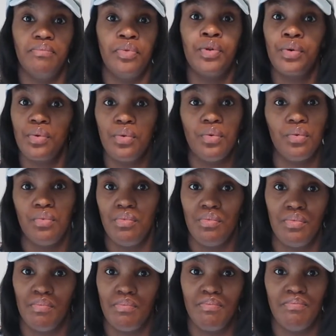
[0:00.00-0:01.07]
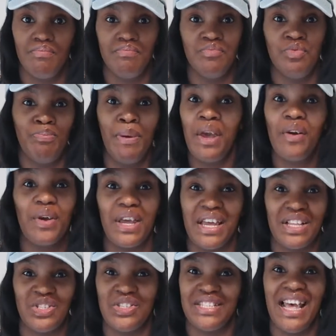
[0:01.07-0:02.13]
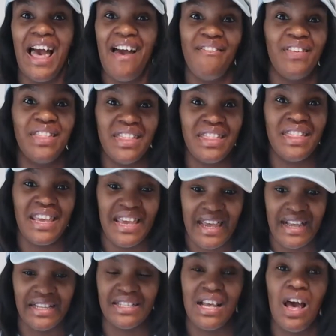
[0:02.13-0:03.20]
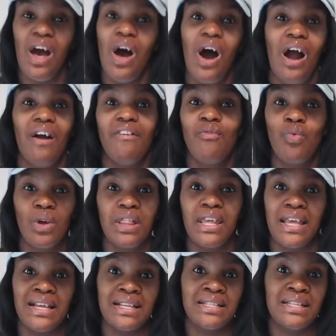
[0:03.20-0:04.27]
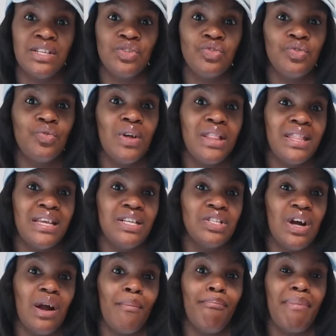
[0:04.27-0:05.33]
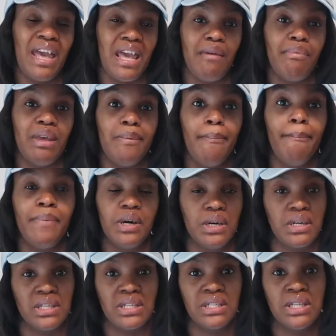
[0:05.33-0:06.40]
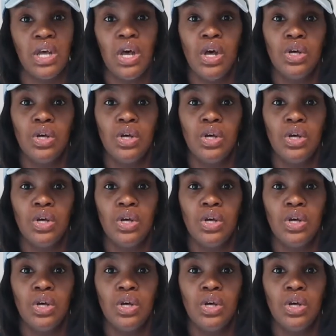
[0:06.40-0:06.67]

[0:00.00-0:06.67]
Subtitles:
through period, just having these are really essential, and these are baby books.